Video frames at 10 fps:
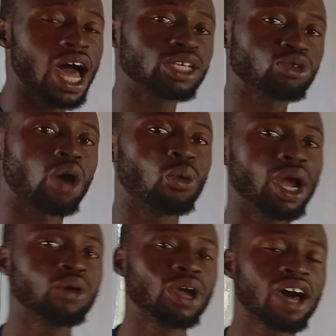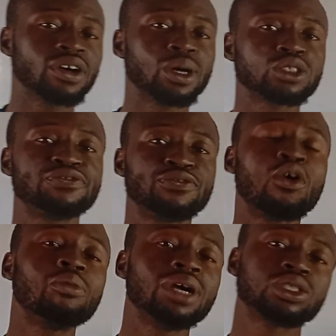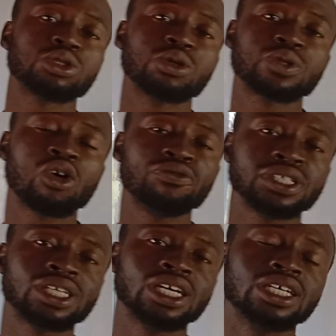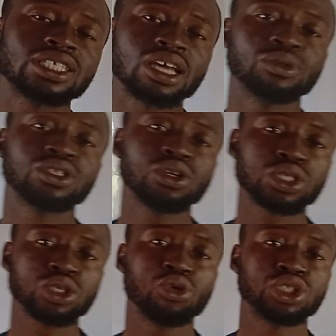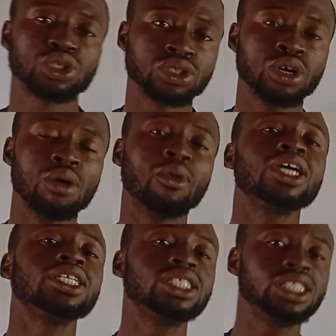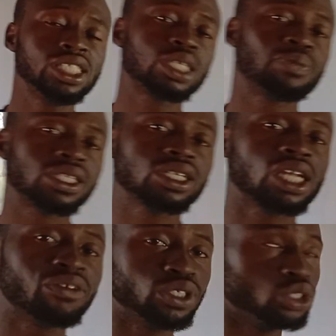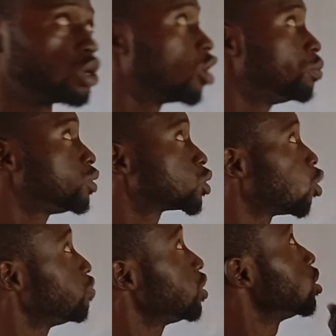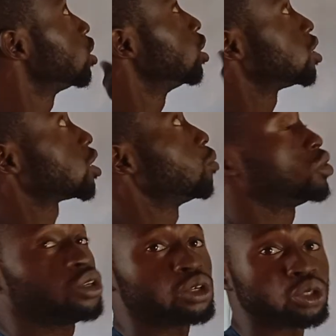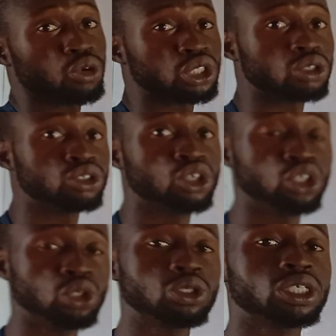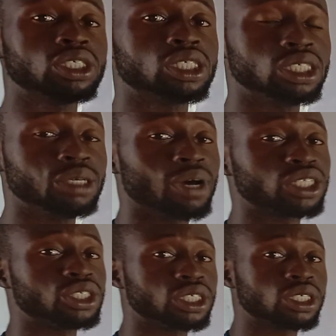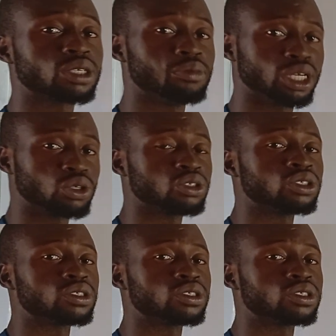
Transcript: As you are aware, we have about 4 methods of solving simultaneous equation, but in this particular video, I'll be solving simultaneous equation using the matrix method.